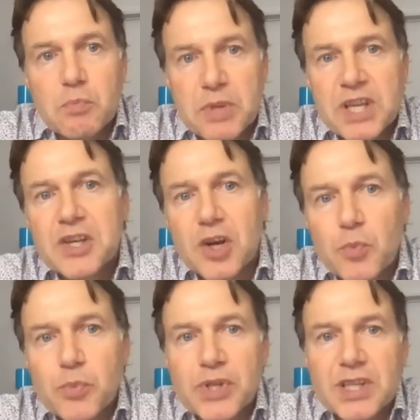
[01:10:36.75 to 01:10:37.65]
big
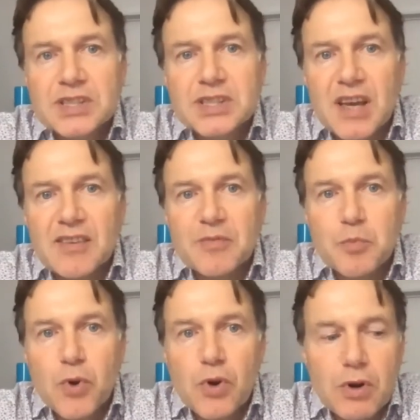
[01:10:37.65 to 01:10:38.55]
companies have
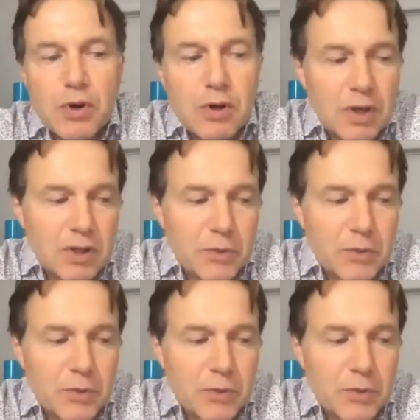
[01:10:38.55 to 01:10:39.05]
more